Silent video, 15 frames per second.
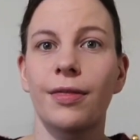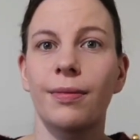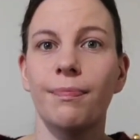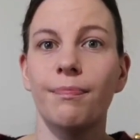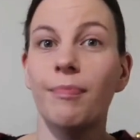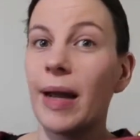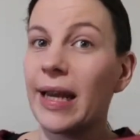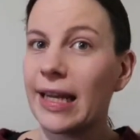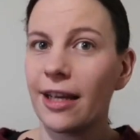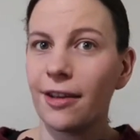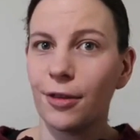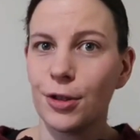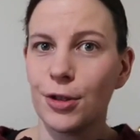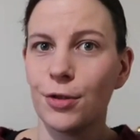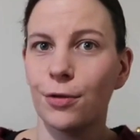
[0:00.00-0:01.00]
making
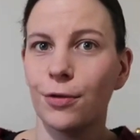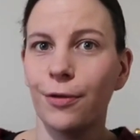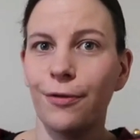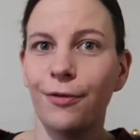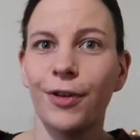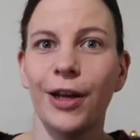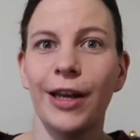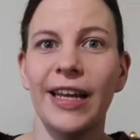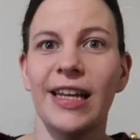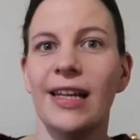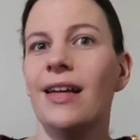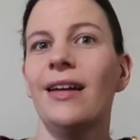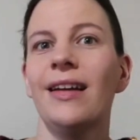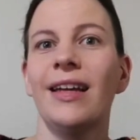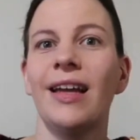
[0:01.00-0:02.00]
the shawl
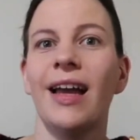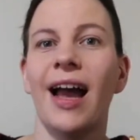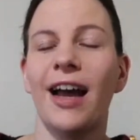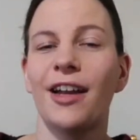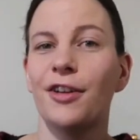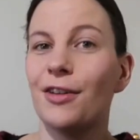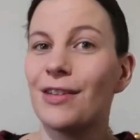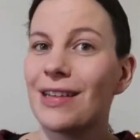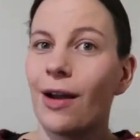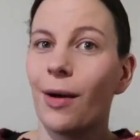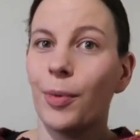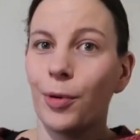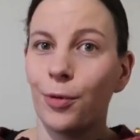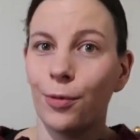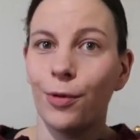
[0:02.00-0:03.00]
fully and using
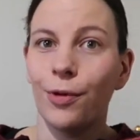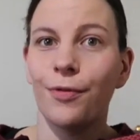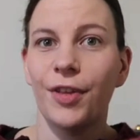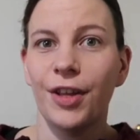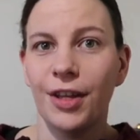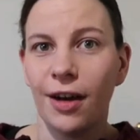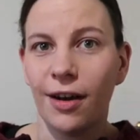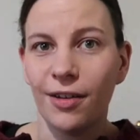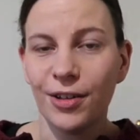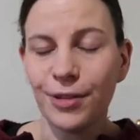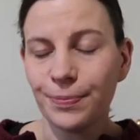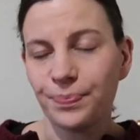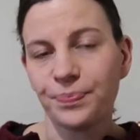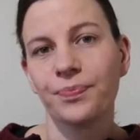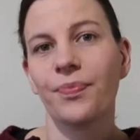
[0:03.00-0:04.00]
up all of the yarn.